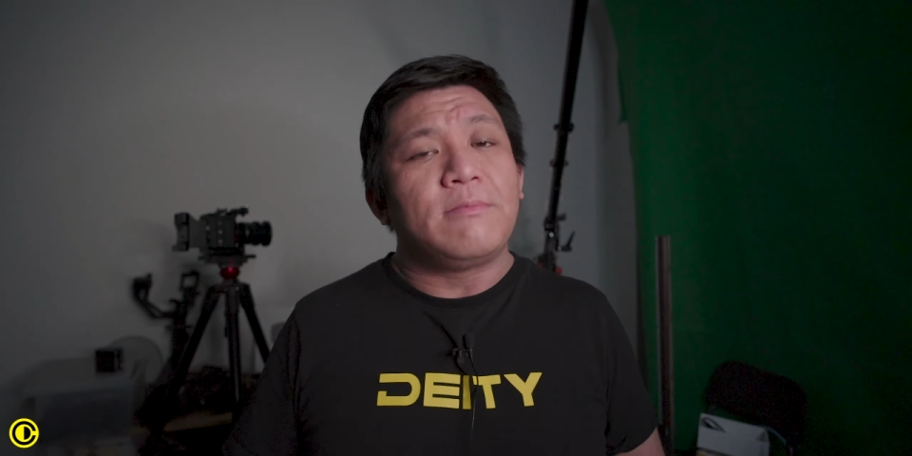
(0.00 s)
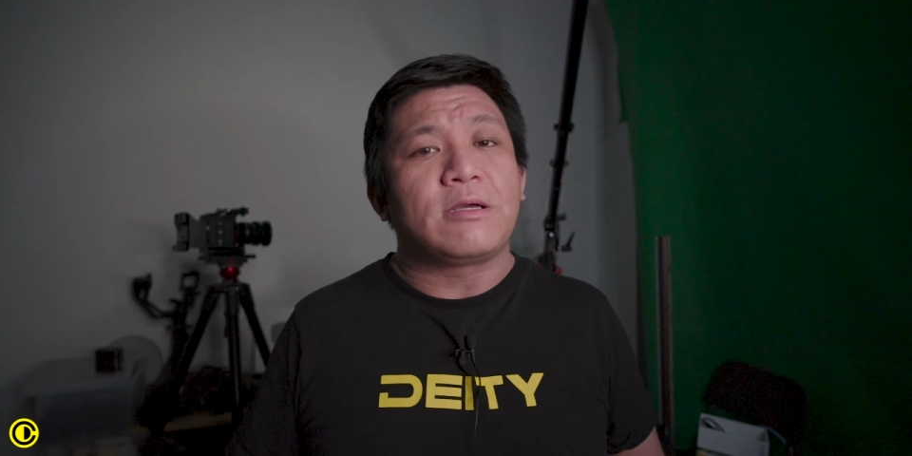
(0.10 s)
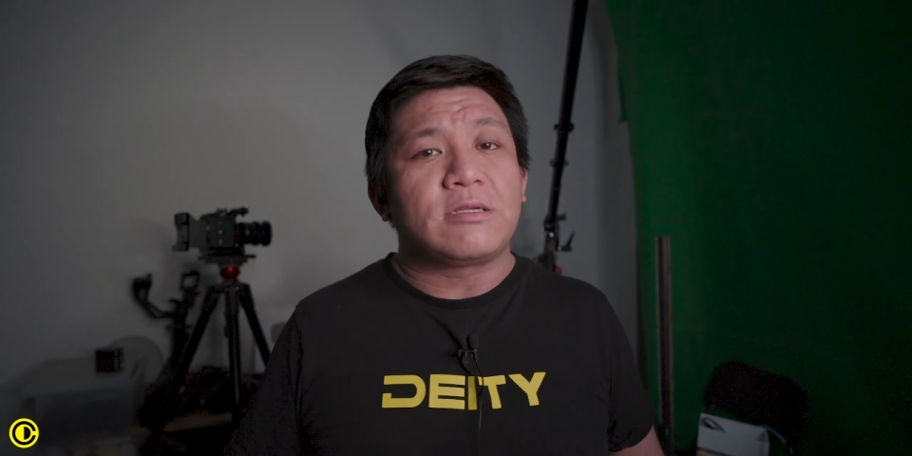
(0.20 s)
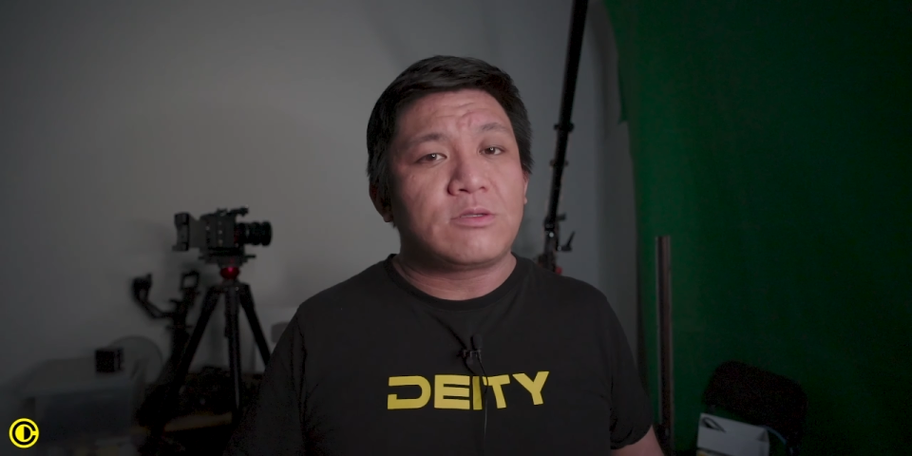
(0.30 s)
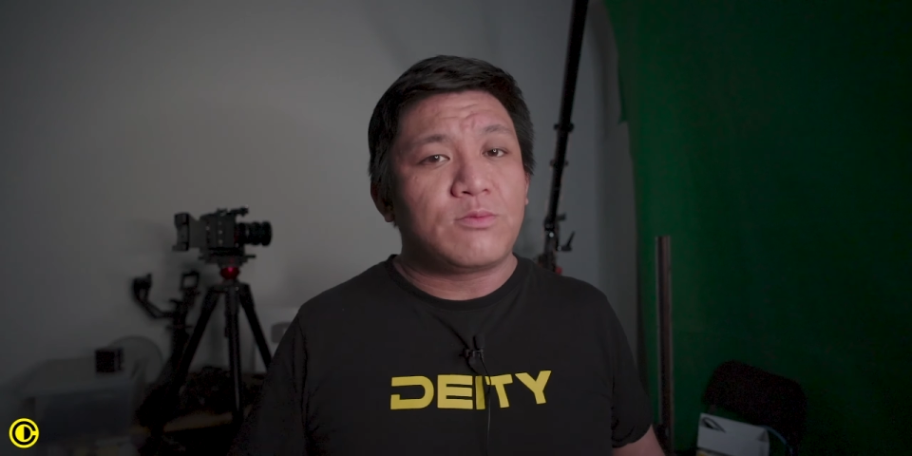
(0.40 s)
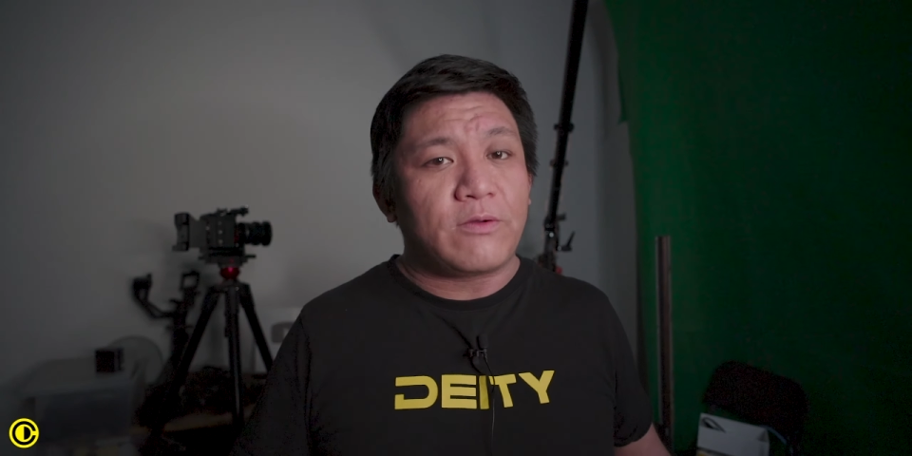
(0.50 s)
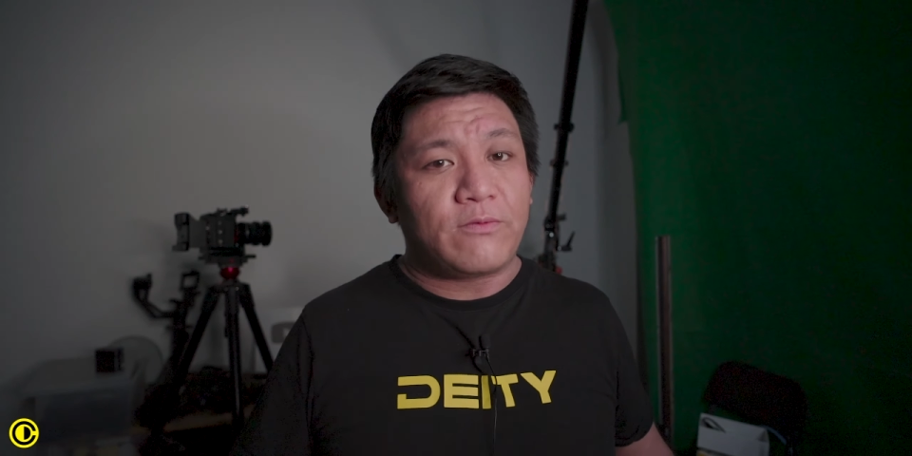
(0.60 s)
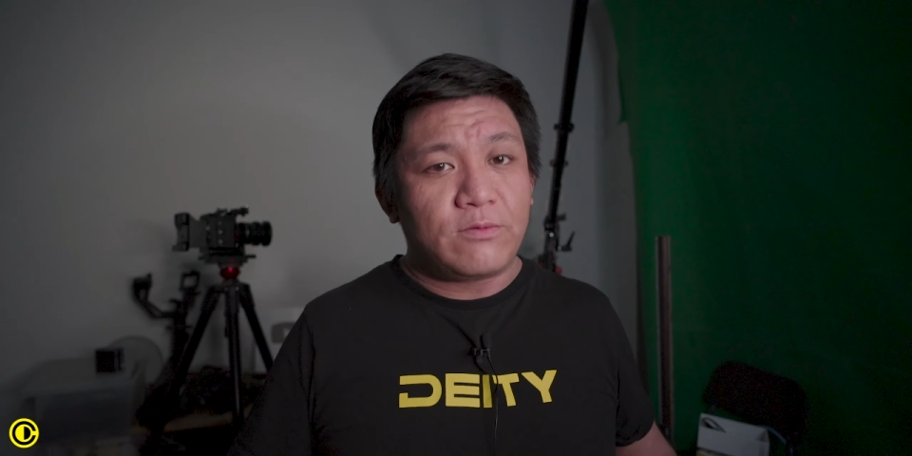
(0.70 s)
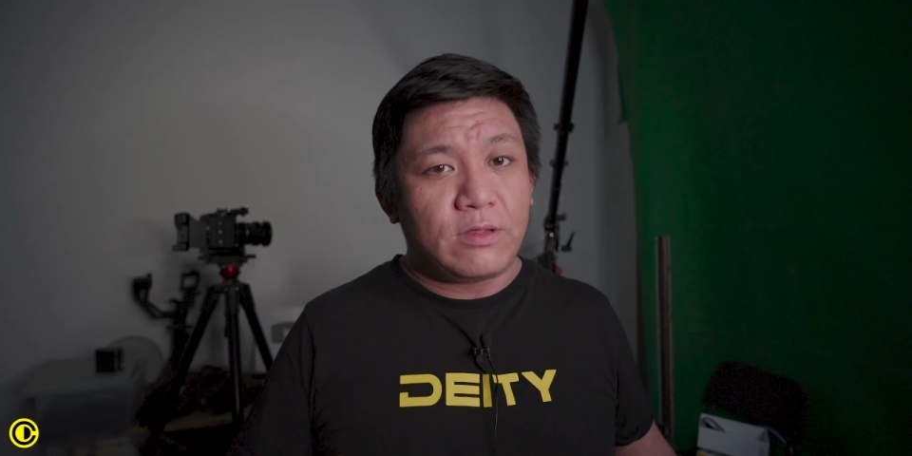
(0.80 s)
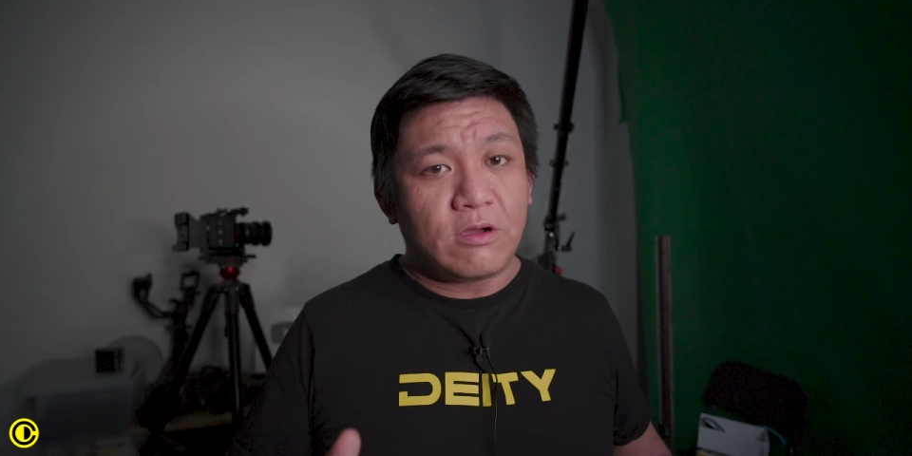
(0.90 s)
because with
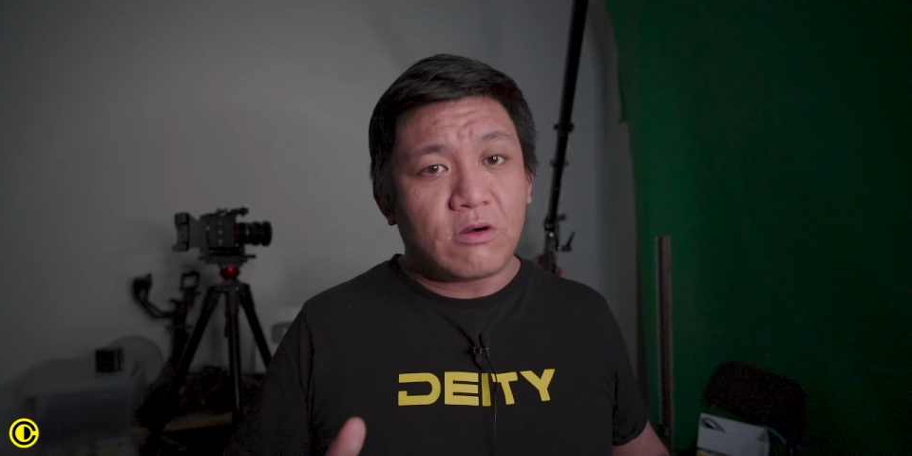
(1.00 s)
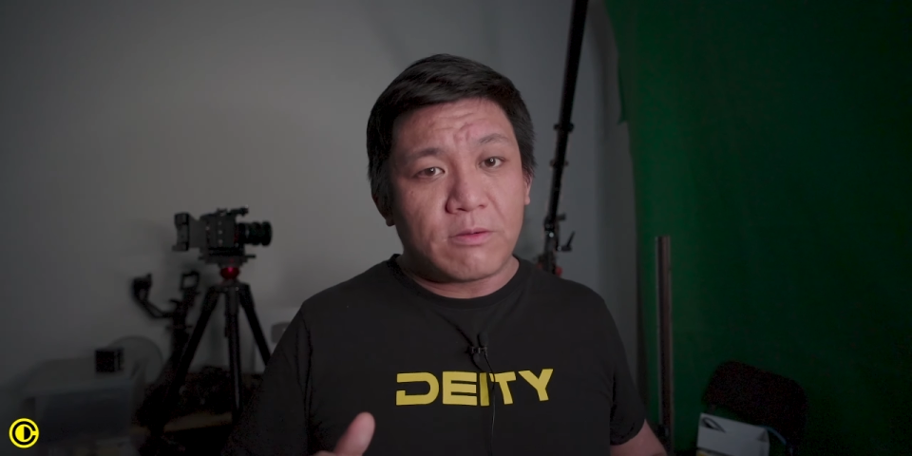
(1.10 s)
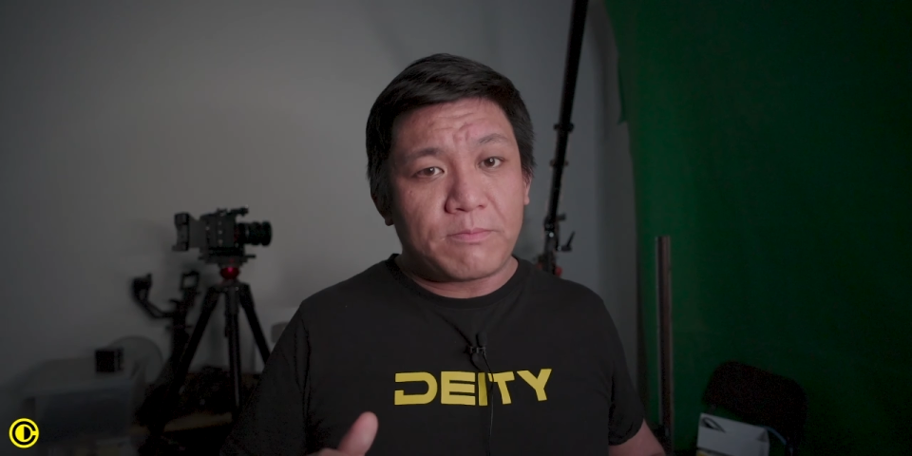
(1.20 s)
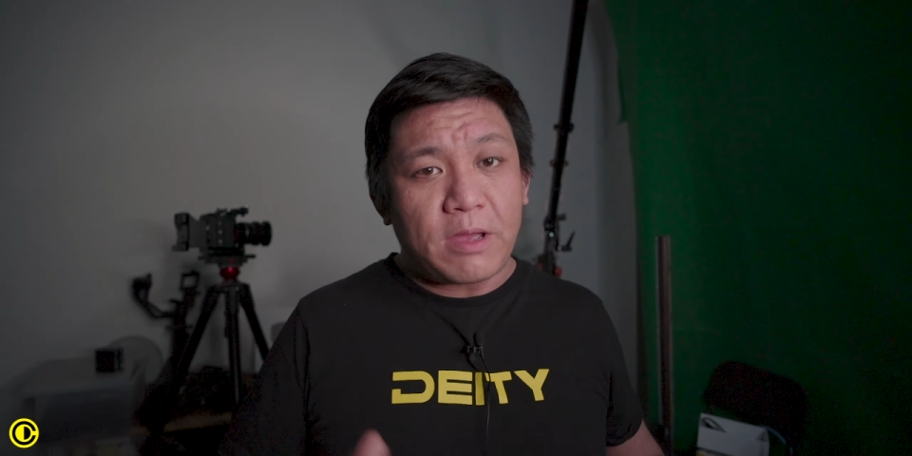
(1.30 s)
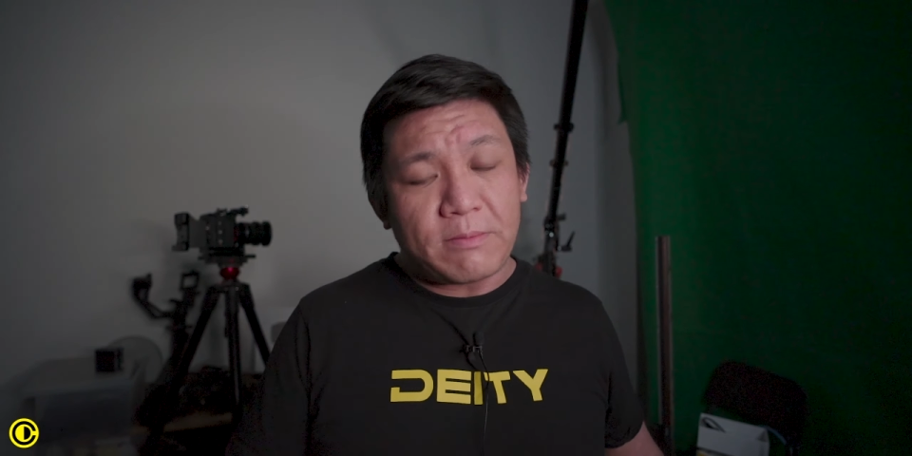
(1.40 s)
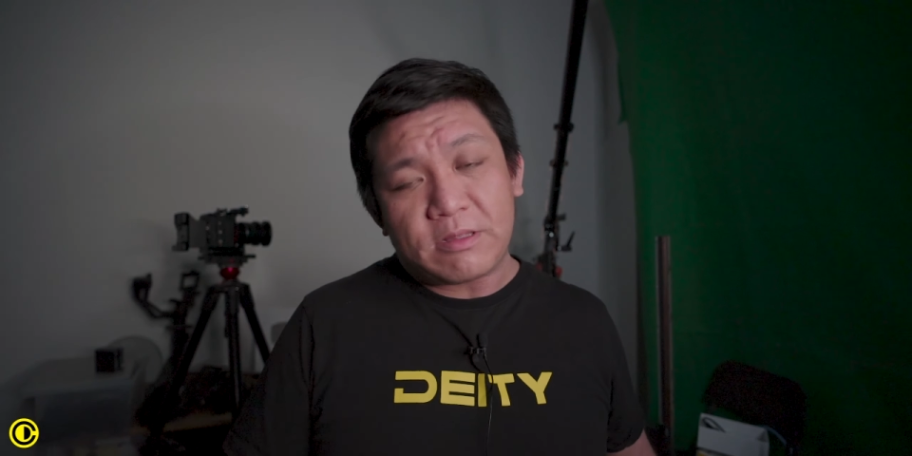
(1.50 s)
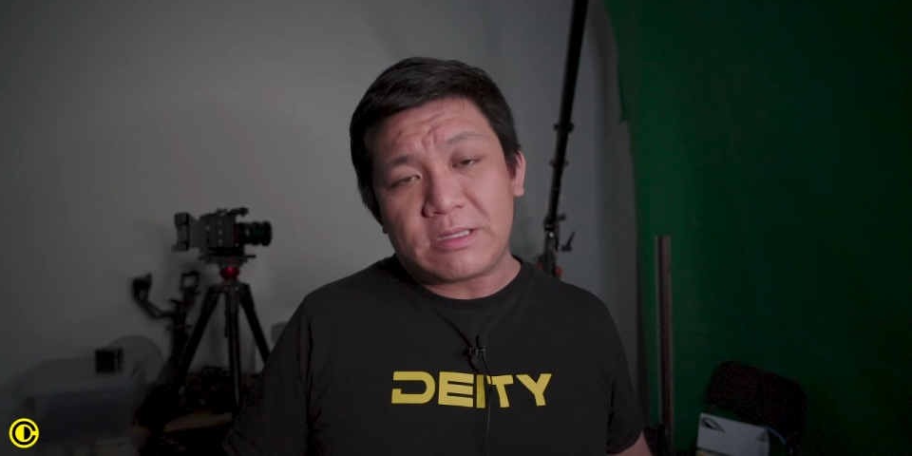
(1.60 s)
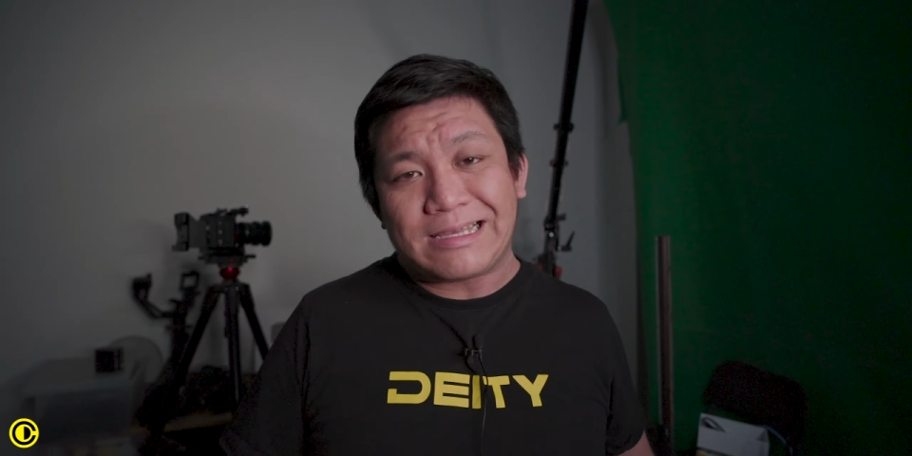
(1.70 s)
your payment